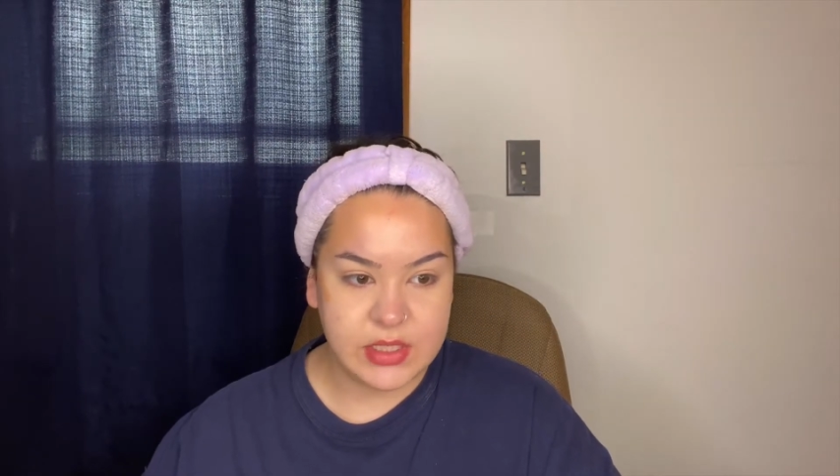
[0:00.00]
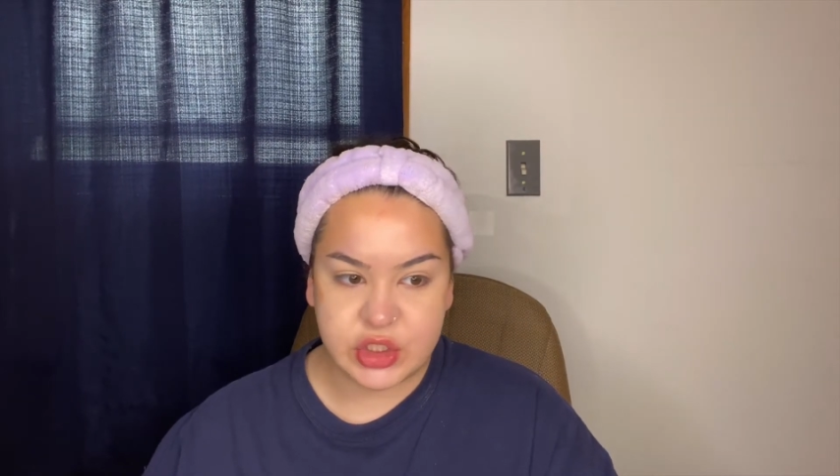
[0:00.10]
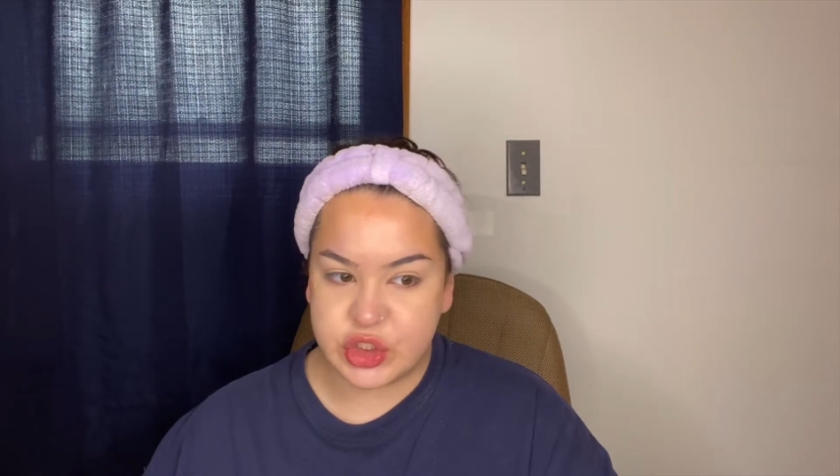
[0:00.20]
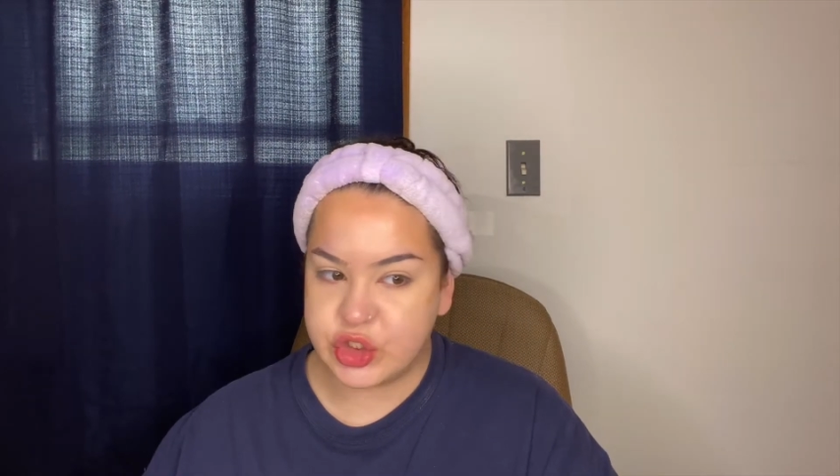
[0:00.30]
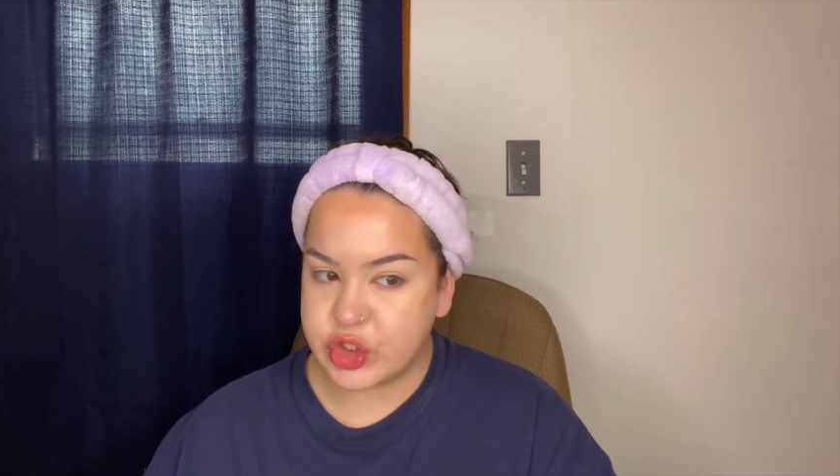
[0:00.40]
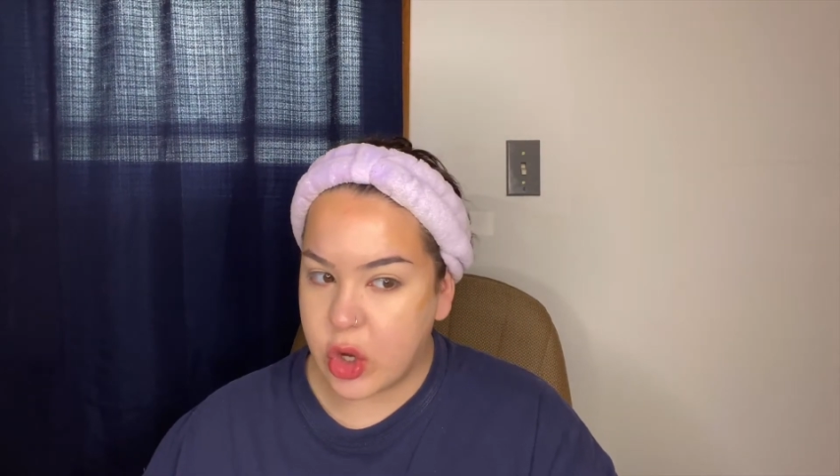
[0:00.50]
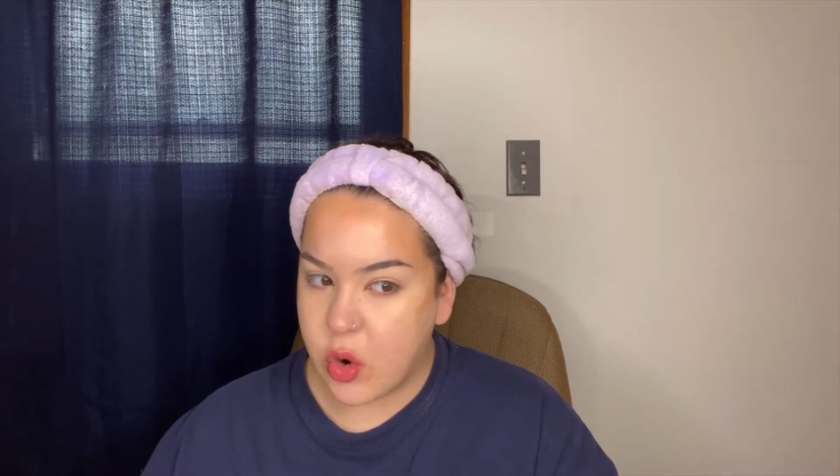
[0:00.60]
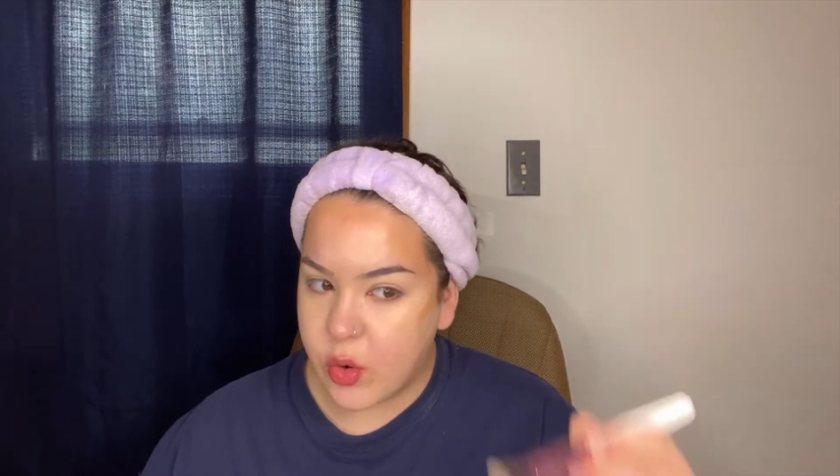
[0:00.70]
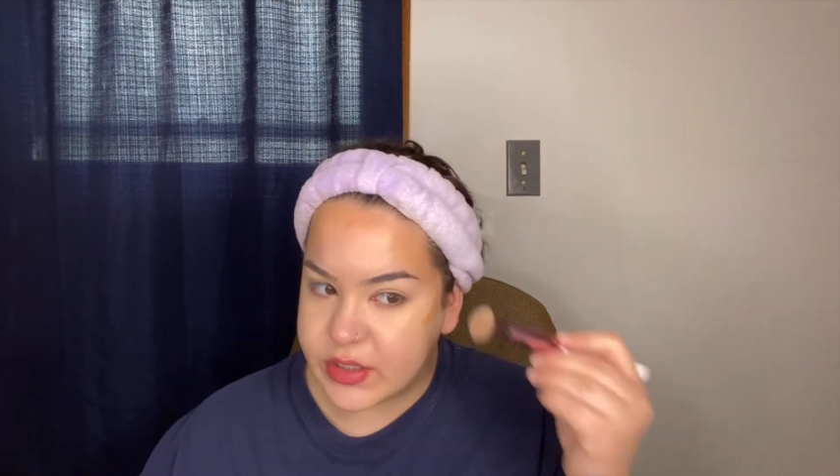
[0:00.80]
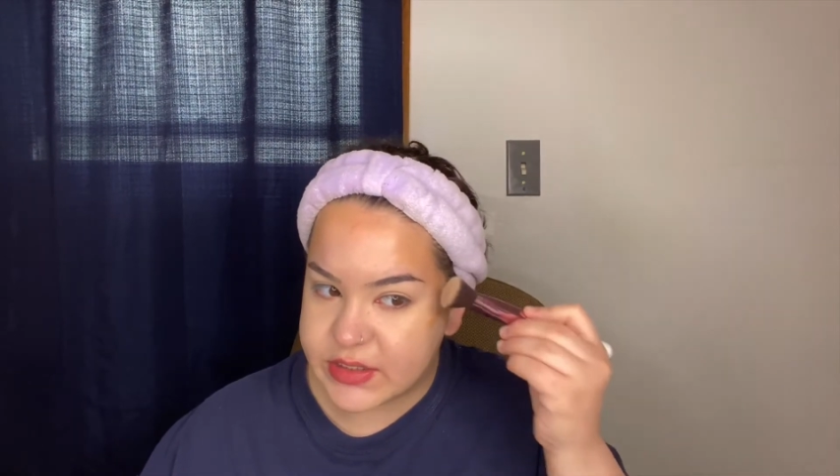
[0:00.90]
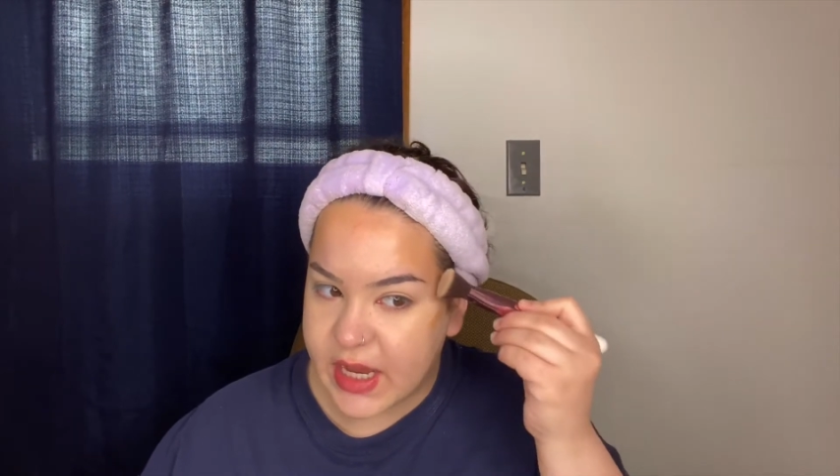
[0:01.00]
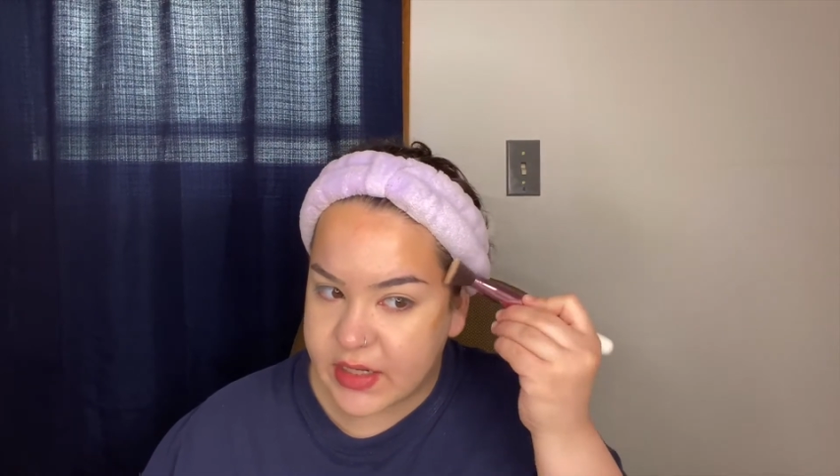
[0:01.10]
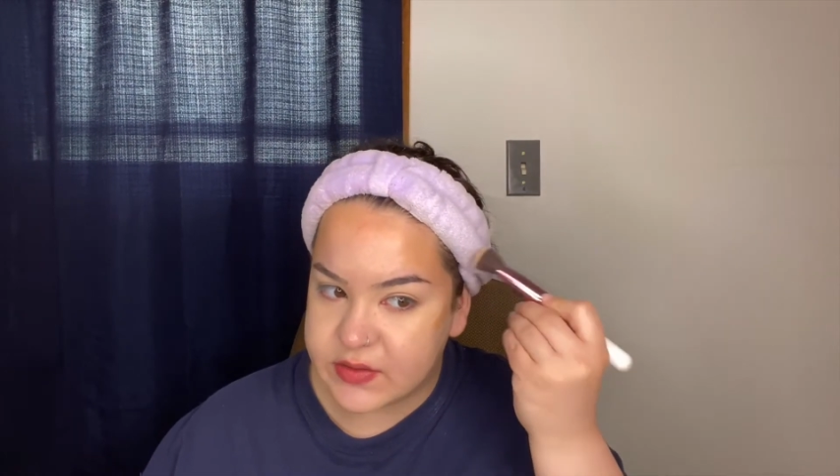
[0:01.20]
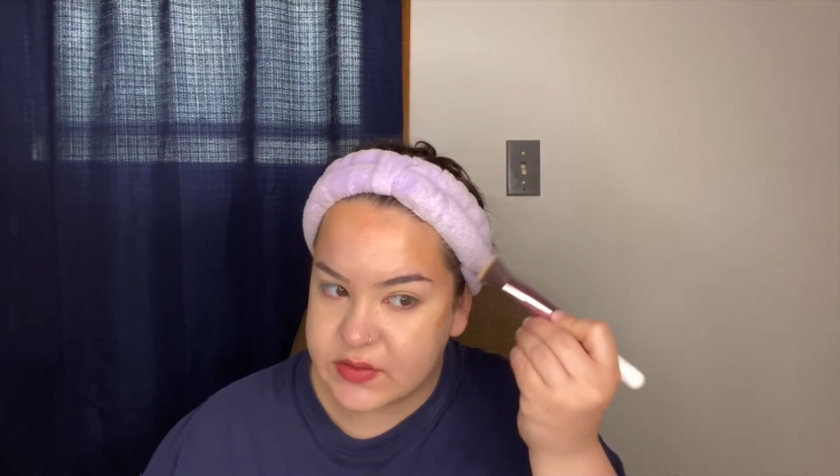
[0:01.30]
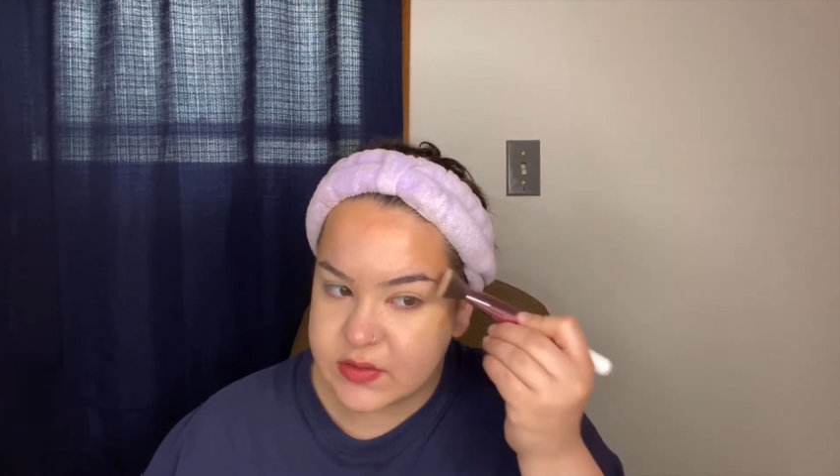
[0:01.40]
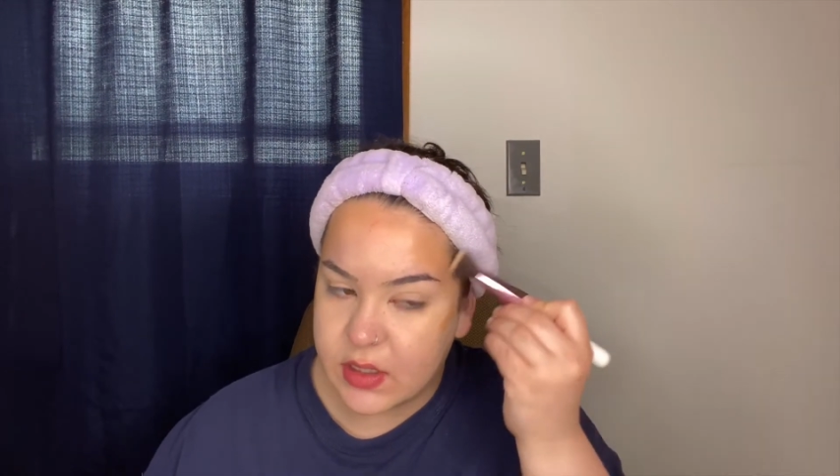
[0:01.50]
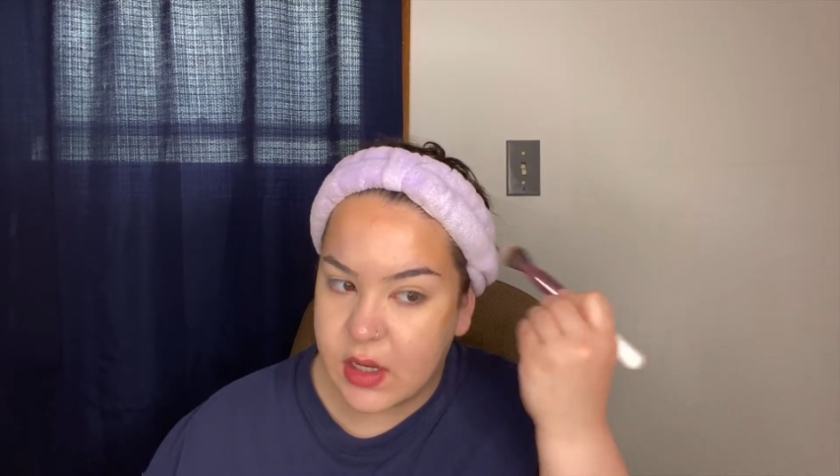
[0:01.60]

so intense.